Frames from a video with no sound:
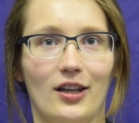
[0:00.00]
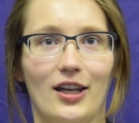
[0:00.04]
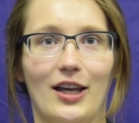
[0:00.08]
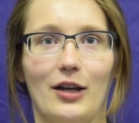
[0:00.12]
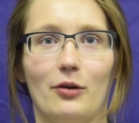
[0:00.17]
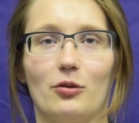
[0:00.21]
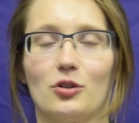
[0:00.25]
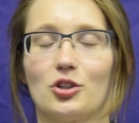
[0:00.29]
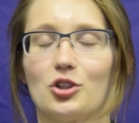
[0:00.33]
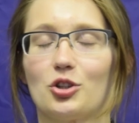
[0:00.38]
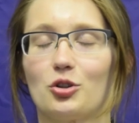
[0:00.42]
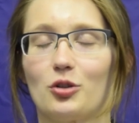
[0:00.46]
it
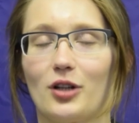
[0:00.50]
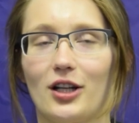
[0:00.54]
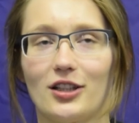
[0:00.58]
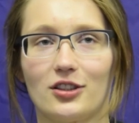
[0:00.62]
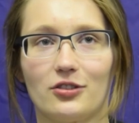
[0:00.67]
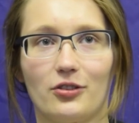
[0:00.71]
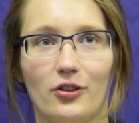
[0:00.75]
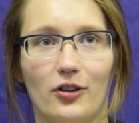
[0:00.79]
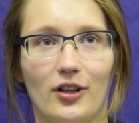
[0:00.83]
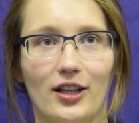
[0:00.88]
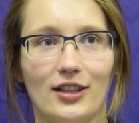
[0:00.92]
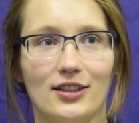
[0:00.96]
was
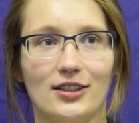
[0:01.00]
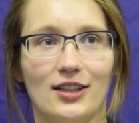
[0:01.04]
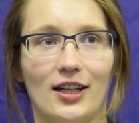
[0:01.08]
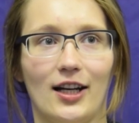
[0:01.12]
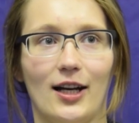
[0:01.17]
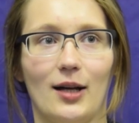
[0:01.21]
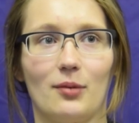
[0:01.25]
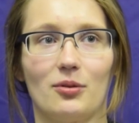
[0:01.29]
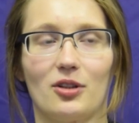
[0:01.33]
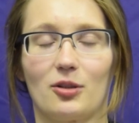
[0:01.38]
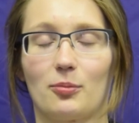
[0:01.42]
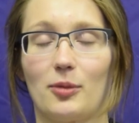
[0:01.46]
stressful at
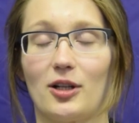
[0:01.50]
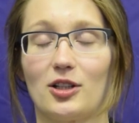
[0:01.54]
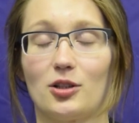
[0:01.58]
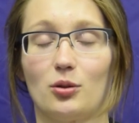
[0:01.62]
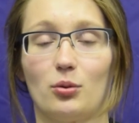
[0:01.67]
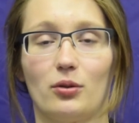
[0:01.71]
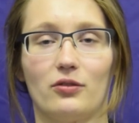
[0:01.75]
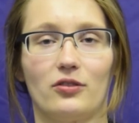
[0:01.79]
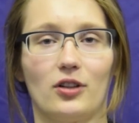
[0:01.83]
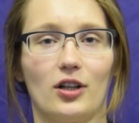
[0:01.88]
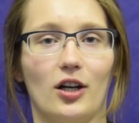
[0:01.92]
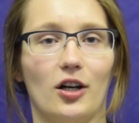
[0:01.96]
times, especially
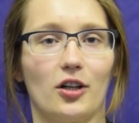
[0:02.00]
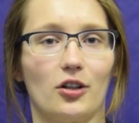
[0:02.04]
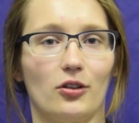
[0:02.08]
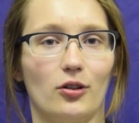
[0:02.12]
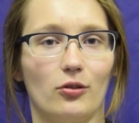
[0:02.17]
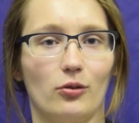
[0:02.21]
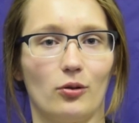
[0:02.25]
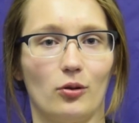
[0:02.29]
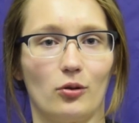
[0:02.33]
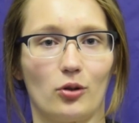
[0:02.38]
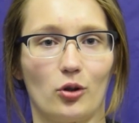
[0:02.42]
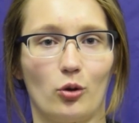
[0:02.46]
with the other
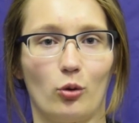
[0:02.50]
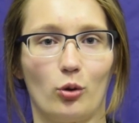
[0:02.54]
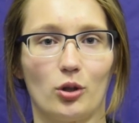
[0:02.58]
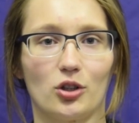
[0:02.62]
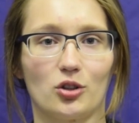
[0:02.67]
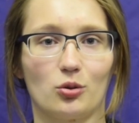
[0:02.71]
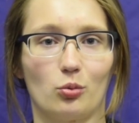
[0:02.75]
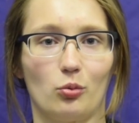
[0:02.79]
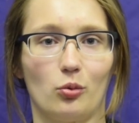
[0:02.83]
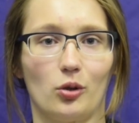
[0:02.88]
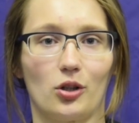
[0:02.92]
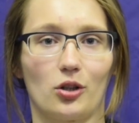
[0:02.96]

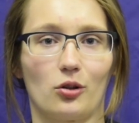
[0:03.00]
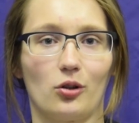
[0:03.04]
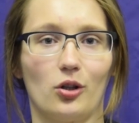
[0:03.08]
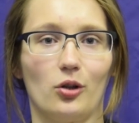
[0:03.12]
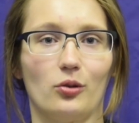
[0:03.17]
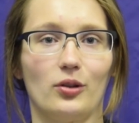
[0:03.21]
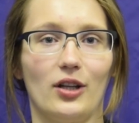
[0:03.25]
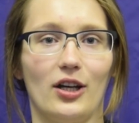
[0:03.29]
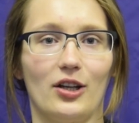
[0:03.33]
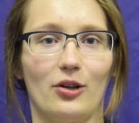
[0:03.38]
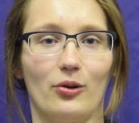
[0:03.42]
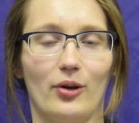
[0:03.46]
course
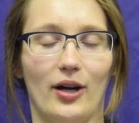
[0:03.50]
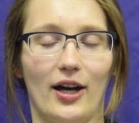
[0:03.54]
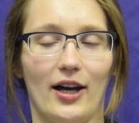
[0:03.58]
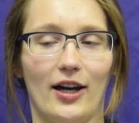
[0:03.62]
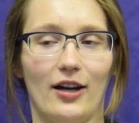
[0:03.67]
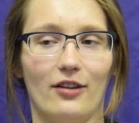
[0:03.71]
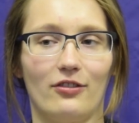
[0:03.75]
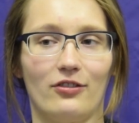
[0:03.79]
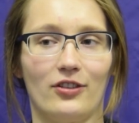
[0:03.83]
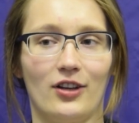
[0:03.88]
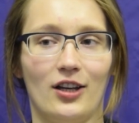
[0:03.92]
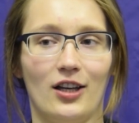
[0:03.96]
workload that you
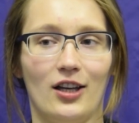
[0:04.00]
have.